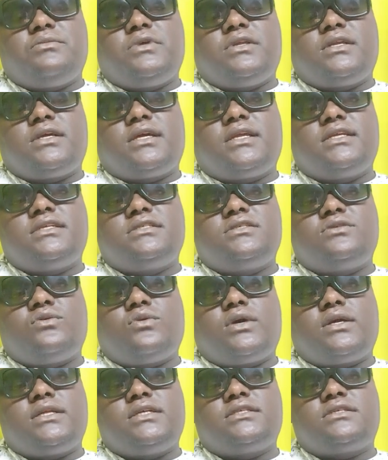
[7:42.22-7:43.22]
increase
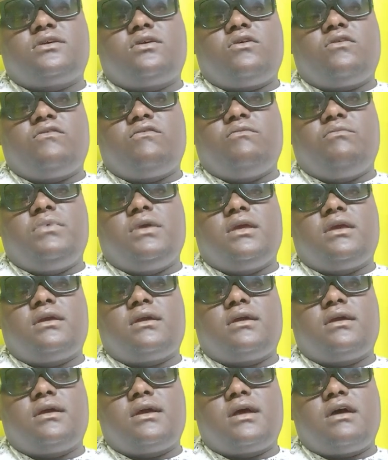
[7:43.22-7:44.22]
your risk of
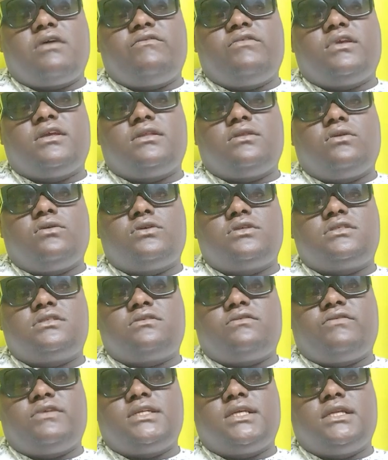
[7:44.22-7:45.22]
being having those
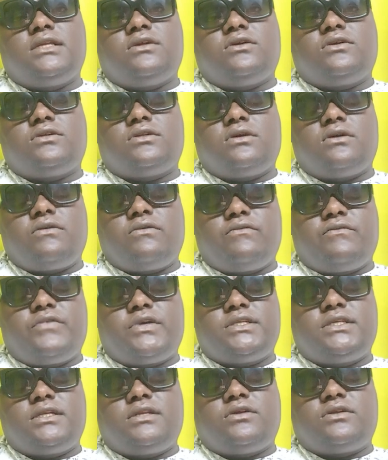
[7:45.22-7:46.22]
vaginal
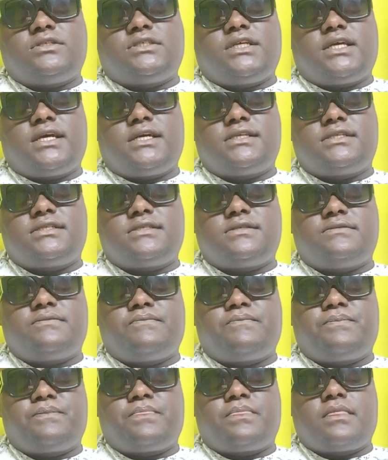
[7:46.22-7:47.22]
vaginal tears.
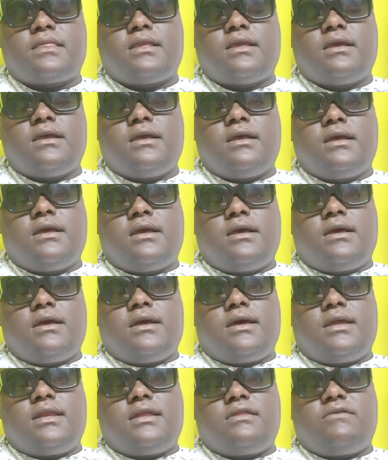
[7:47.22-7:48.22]

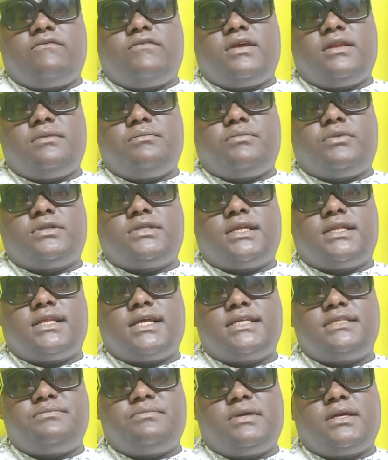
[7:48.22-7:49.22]
Another very important
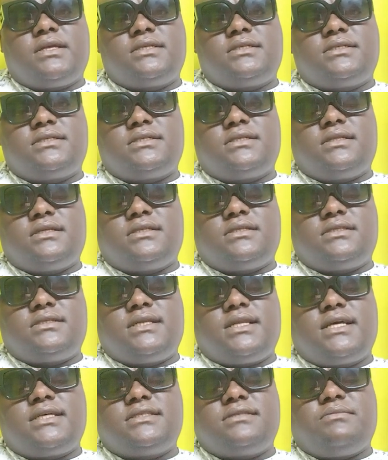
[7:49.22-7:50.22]
aspect is
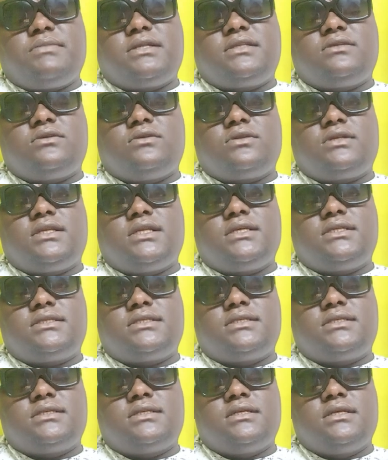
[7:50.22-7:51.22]
last but not least,